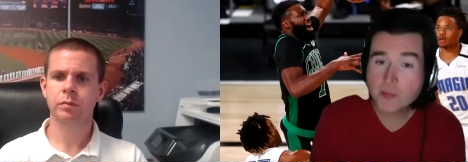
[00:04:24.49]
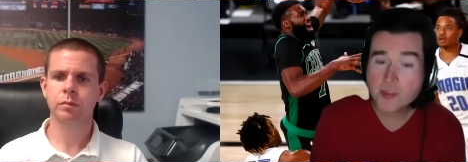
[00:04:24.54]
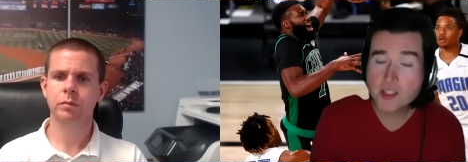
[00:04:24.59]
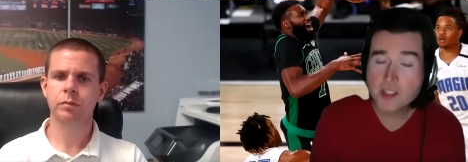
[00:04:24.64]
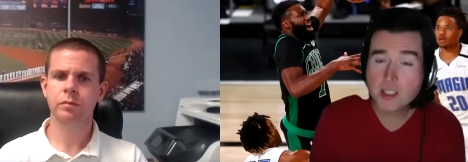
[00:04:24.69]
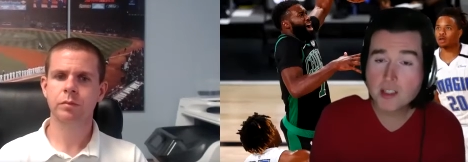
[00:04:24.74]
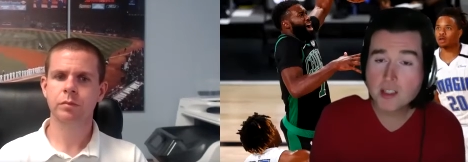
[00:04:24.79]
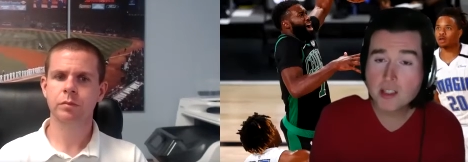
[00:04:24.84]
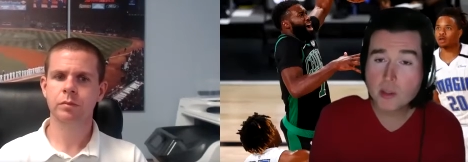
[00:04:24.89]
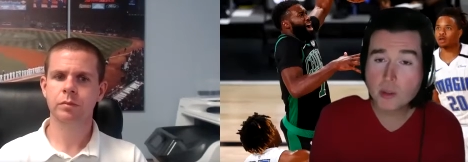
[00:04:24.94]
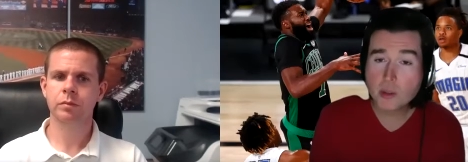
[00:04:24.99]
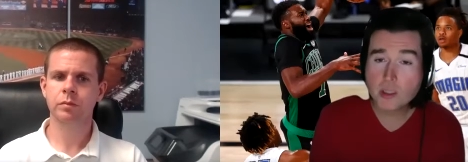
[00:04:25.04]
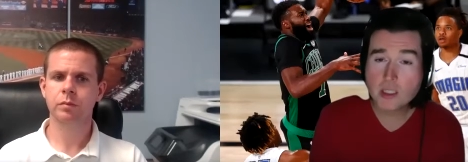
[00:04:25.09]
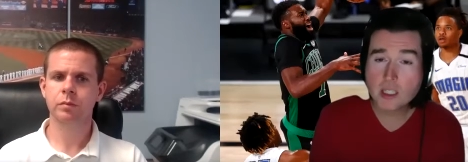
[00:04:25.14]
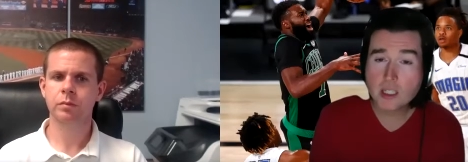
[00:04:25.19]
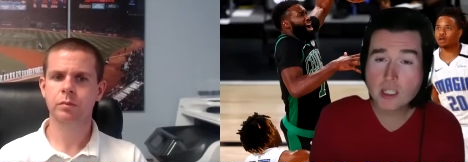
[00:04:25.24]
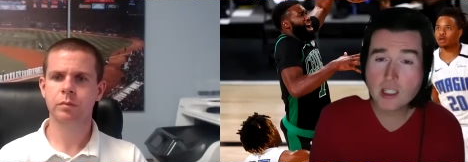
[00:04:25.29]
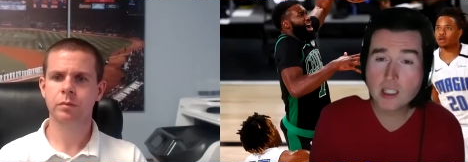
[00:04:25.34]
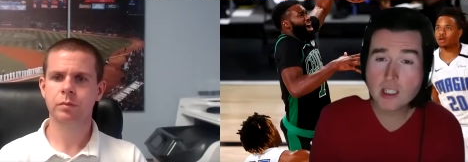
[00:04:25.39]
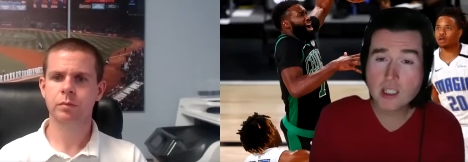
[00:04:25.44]
Speaker 1: They were kind
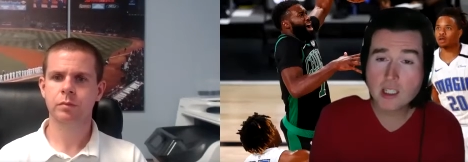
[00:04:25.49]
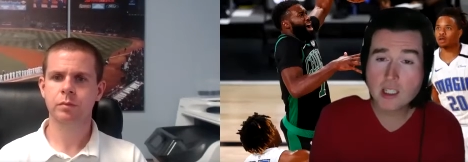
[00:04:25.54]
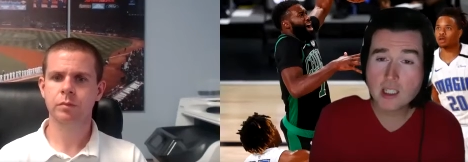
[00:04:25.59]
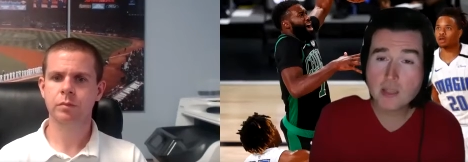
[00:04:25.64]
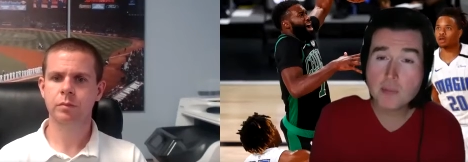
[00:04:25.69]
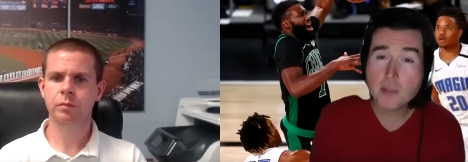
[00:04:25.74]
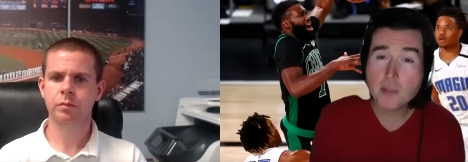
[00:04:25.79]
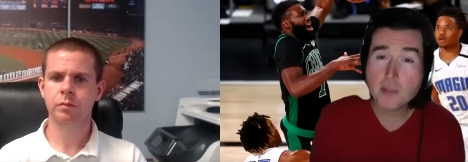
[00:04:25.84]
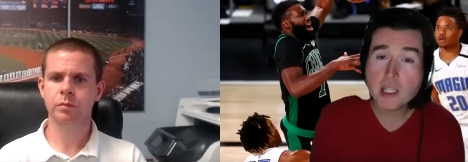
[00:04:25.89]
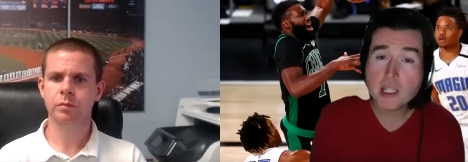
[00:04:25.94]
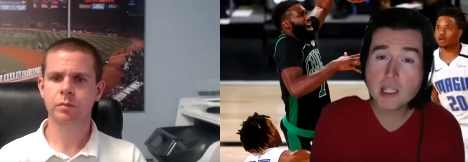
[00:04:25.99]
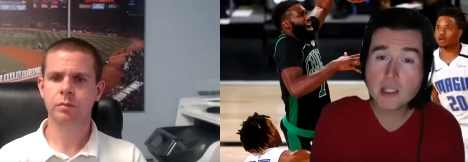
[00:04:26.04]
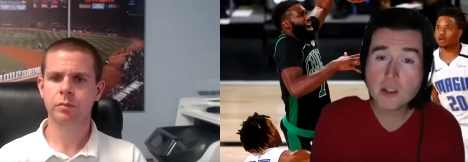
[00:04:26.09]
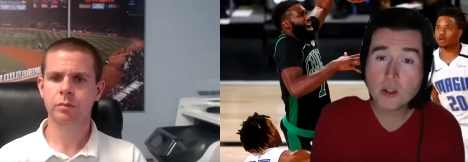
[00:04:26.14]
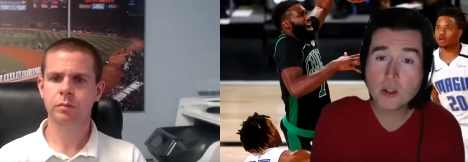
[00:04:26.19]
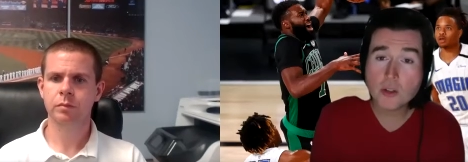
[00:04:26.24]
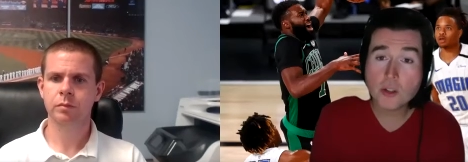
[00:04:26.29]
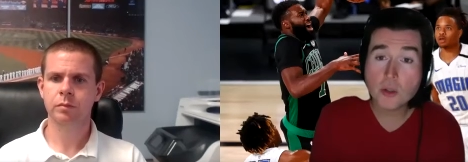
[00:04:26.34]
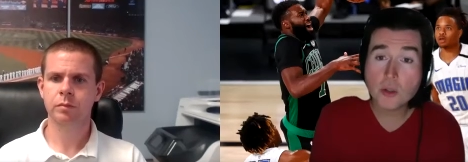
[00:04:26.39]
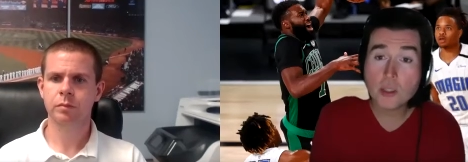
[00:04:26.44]
of uh, Embiid,
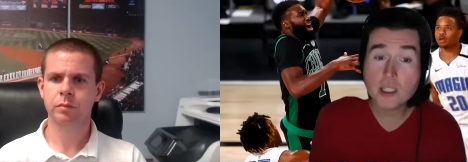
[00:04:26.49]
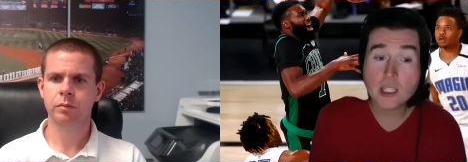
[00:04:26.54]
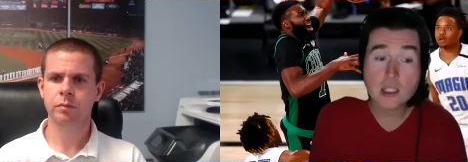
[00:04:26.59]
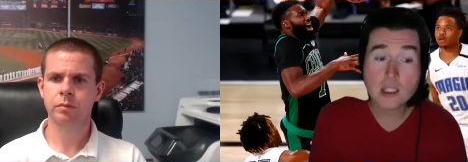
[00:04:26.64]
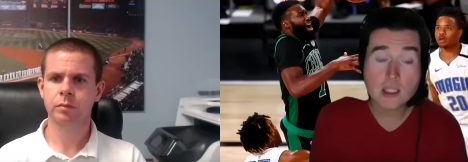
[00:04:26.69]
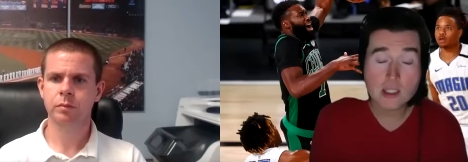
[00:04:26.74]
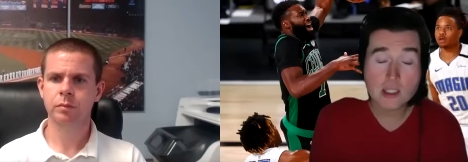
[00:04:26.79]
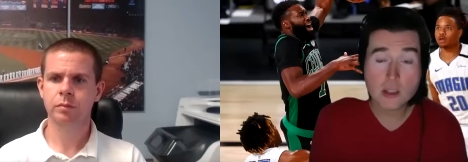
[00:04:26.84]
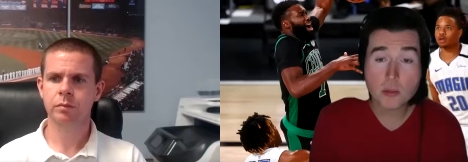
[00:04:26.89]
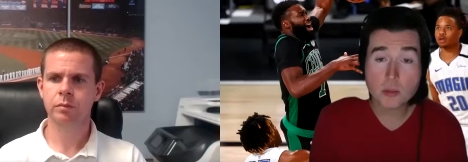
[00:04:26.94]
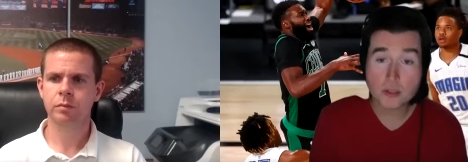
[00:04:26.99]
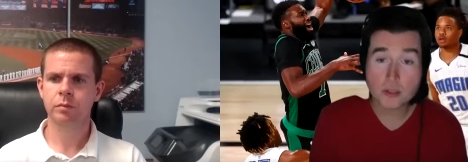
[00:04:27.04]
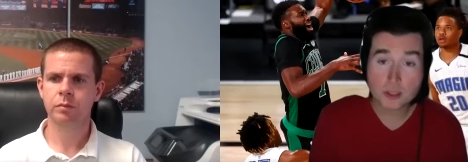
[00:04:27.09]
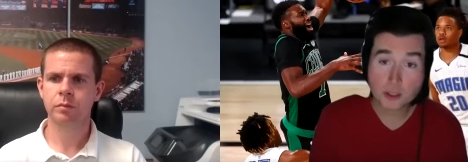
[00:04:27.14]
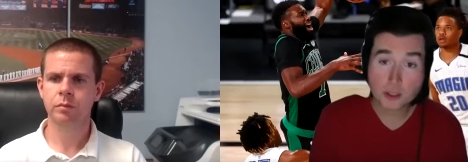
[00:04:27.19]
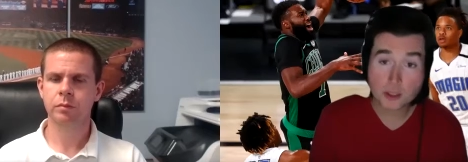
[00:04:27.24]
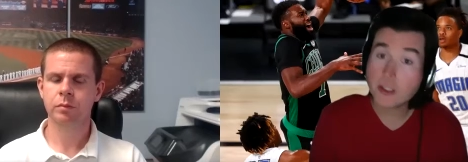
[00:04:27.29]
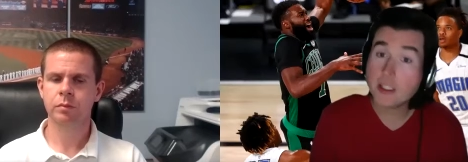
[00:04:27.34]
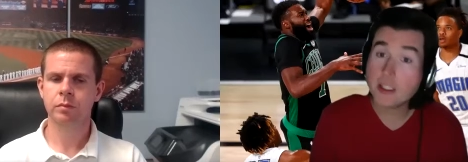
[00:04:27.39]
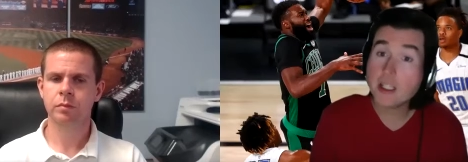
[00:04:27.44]
although he got like almost
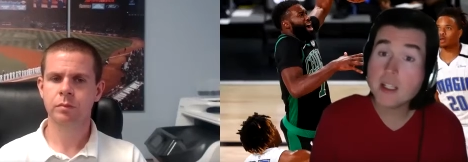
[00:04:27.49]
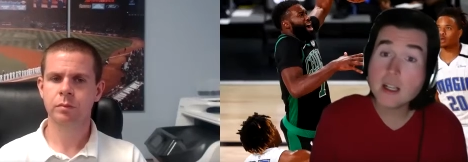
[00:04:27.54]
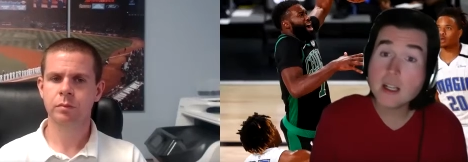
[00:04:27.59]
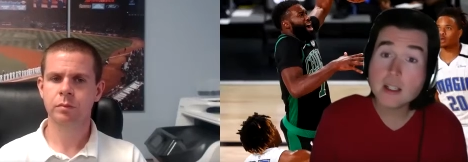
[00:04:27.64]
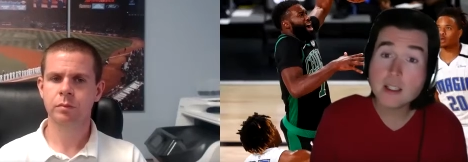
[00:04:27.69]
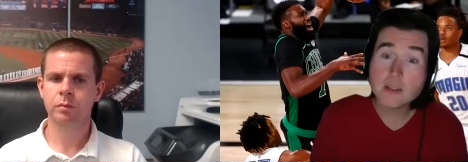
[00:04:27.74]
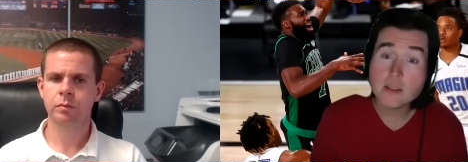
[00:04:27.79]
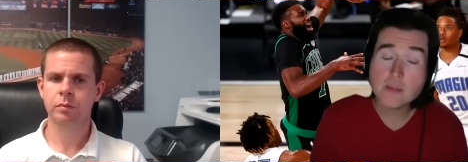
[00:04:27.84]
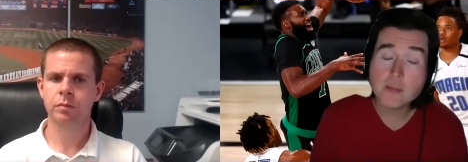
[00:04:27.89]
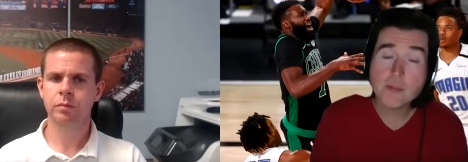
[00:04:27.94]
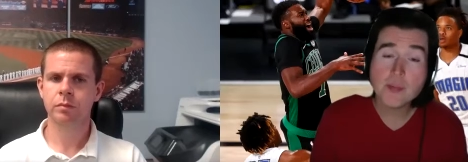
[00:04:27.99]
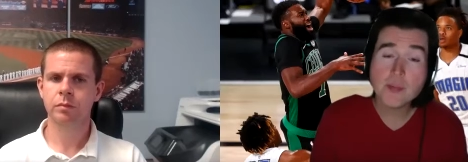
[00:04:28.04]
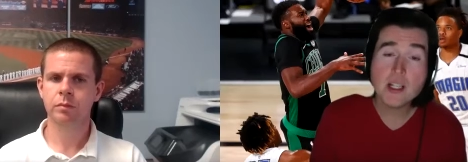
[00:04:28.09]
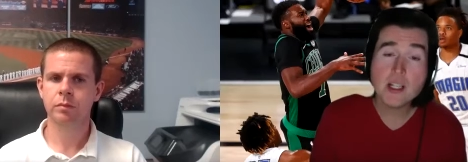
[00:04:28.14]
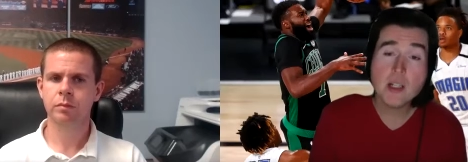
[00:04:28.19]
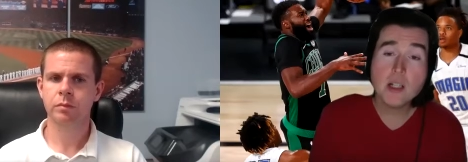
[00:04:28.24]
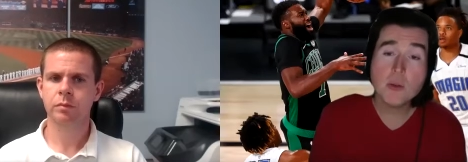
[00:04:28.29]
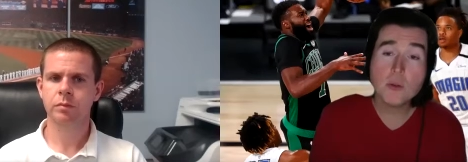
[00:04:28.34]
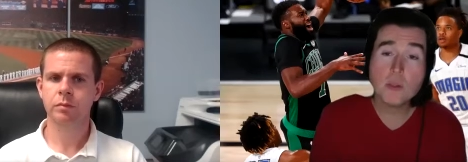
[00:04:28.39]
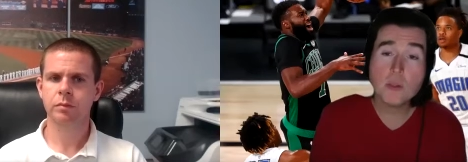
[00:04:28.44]
30 a night,
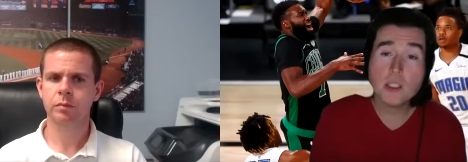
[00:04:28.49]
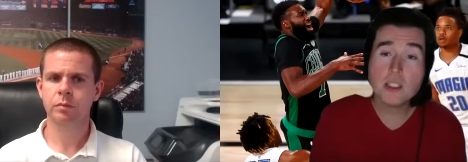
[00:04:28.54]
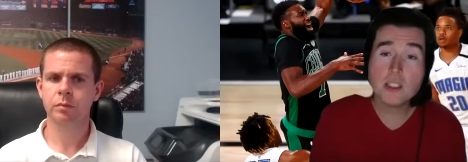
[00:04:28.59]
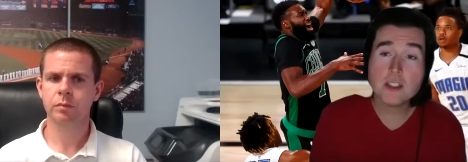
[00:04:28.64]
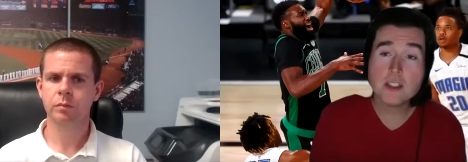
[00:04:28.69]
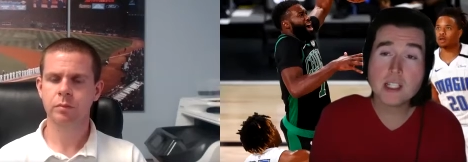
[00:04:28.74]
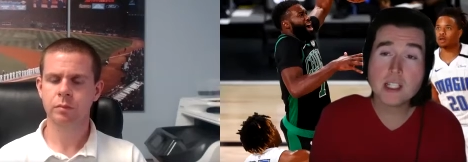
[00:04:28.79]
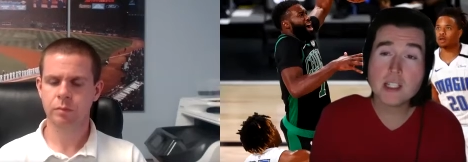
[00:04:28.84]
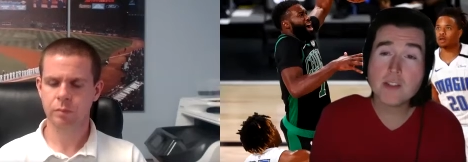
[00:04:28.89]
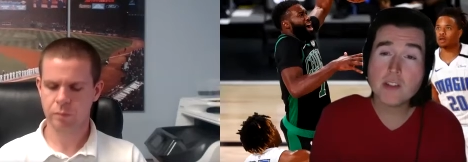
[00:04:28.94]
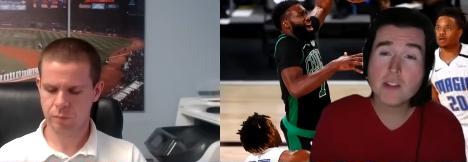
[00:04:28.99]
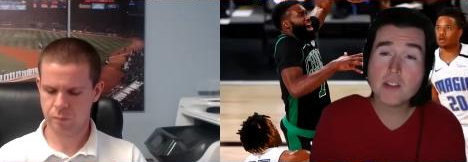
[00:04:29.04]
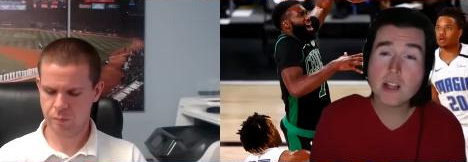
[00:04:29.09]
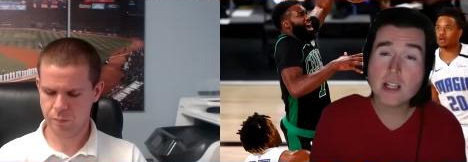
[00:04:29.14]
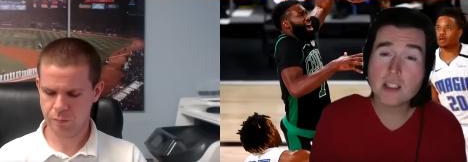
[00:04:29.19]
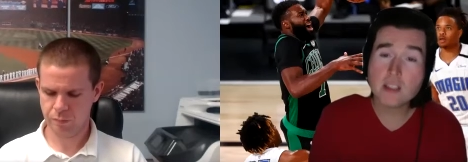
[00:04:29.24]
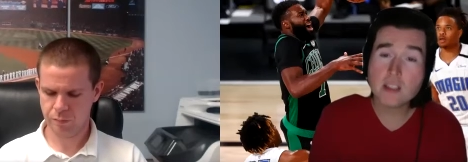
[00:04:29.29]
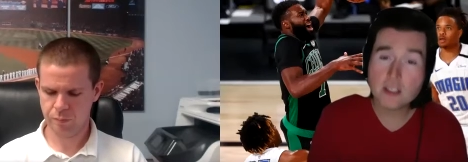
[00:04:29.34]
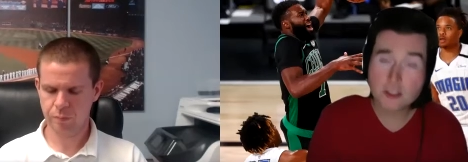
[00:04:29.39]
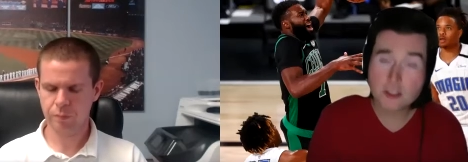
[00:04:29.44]
is kind of
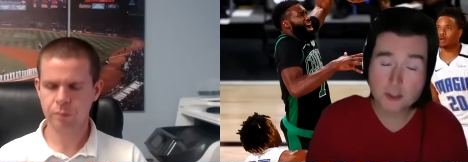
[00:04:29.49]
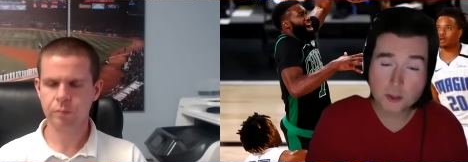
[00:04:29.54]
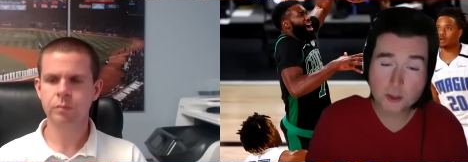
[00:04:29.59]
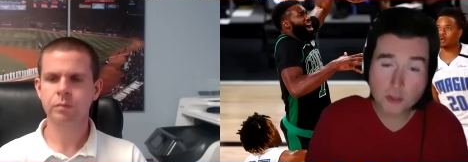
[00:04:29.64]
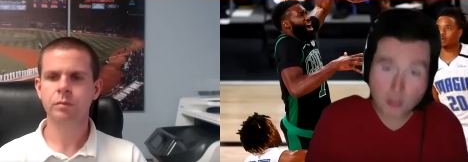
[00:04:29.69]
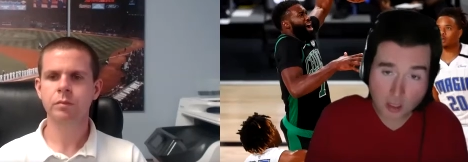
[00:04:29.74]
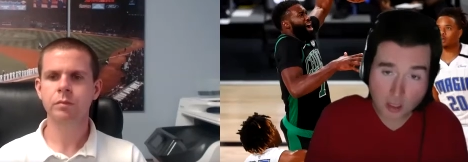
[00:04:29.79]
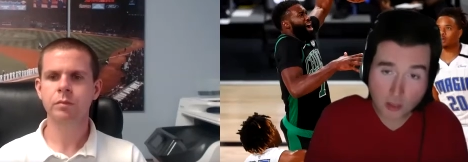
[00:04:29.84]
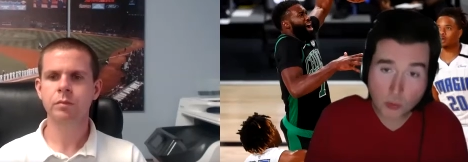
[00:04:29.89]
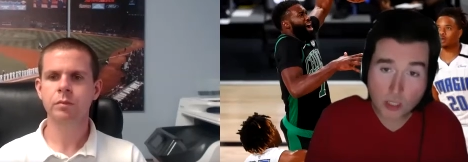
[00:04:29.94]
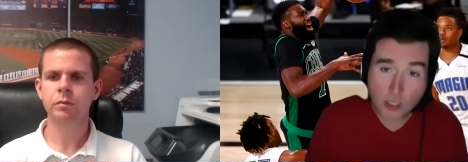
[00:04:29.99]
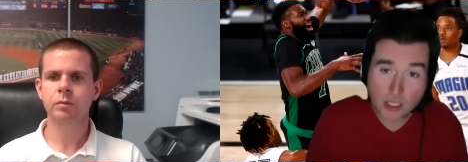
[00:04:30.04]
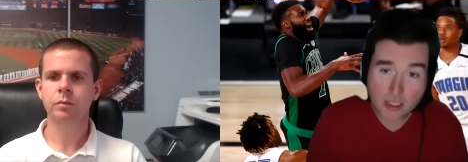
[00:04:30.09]
lackluster in a lot of ways.